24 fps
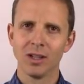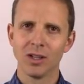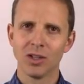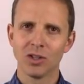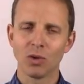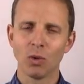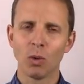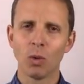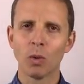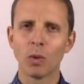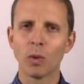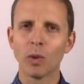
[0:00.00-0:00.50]

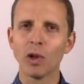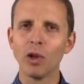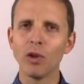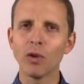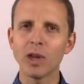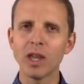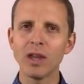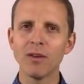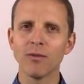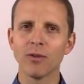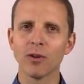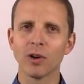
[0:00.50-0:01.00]
So when we're
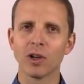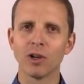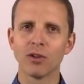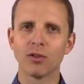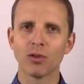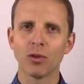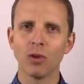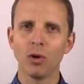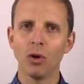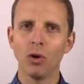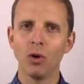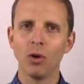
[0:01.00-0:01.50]
looking for
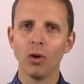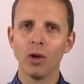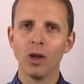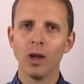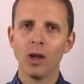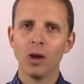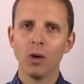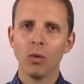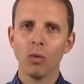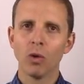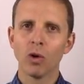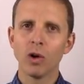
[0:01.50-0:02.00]

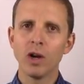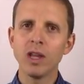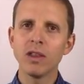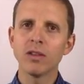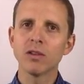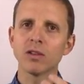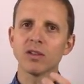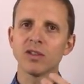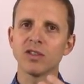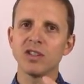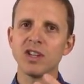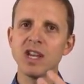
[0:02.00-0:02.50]
control, we're
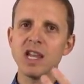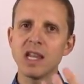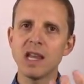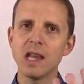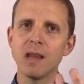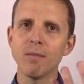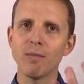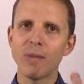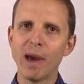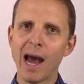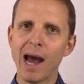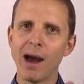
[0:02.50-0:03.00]
either
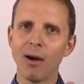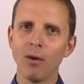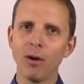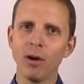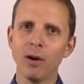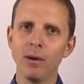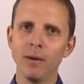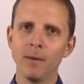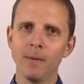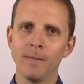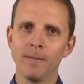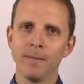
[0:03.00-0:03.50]
seeking
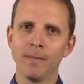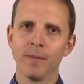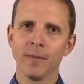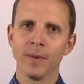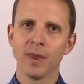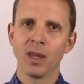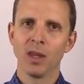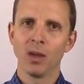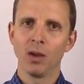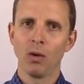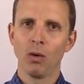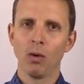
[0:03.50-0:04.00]
power
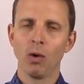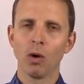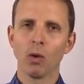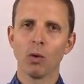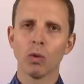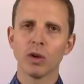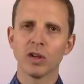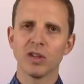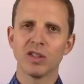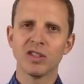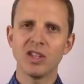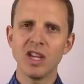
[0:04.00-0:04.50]
or
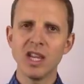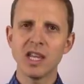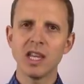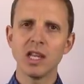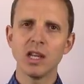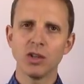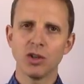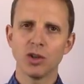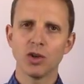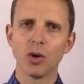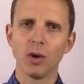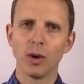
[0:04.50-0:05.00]
we're
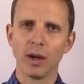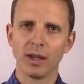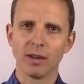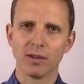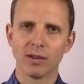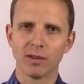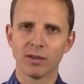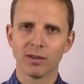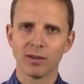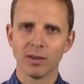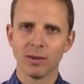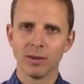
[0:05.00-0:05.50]
seeking
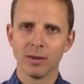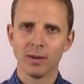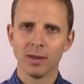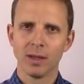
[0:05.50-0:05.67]
choice.